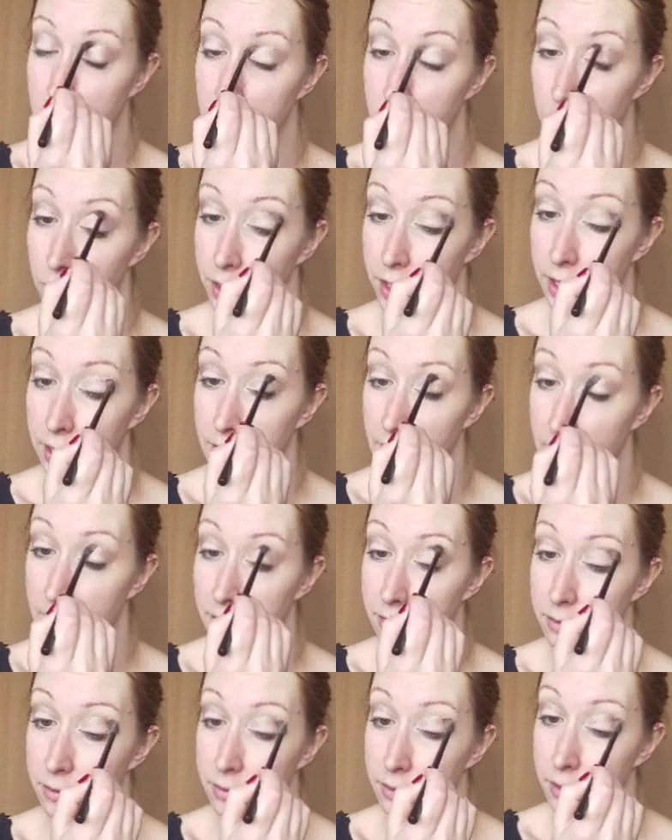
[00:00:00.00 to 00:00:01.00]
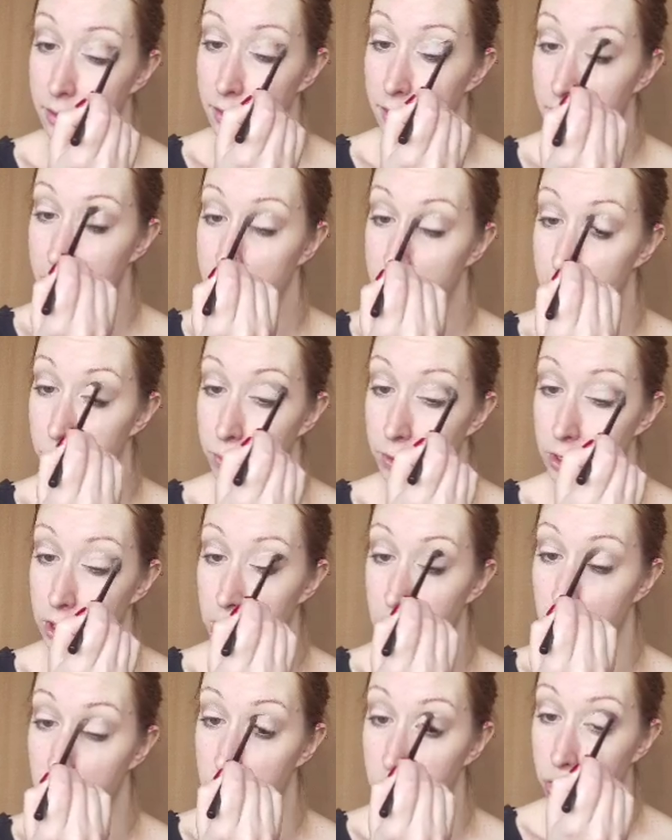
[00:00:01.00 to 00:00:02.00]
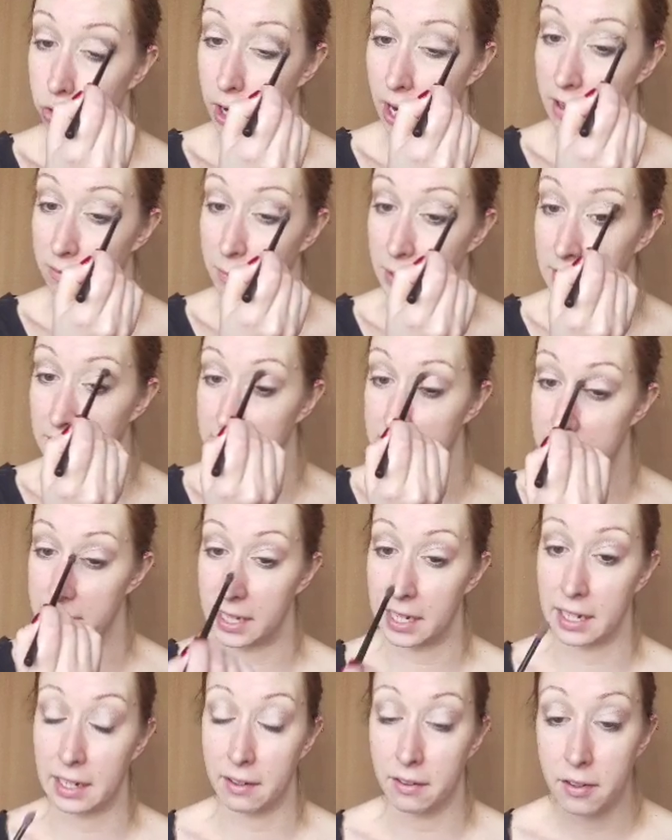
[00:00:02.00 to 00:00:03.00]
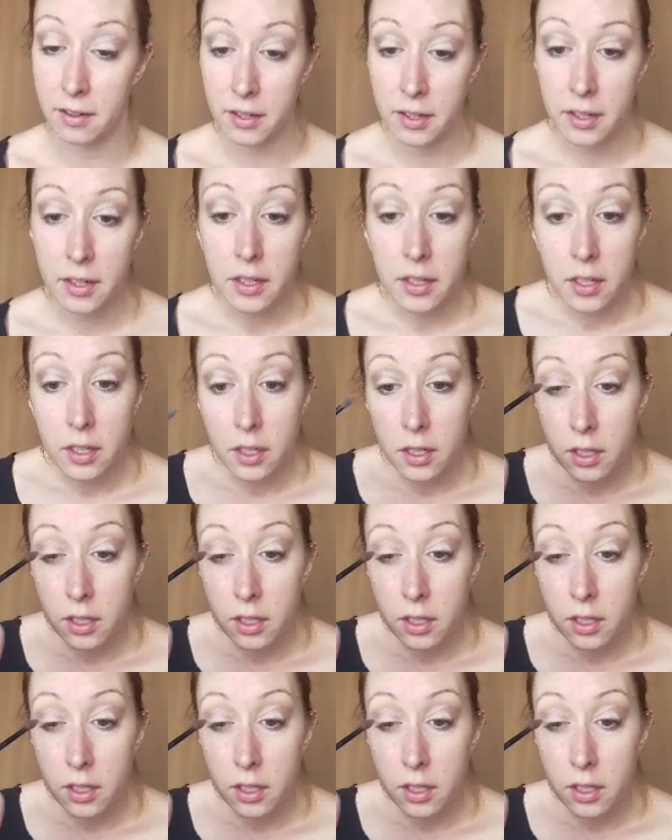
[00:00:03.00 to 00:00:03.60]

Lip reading: whole W2 thing. That really starting to drive me insane.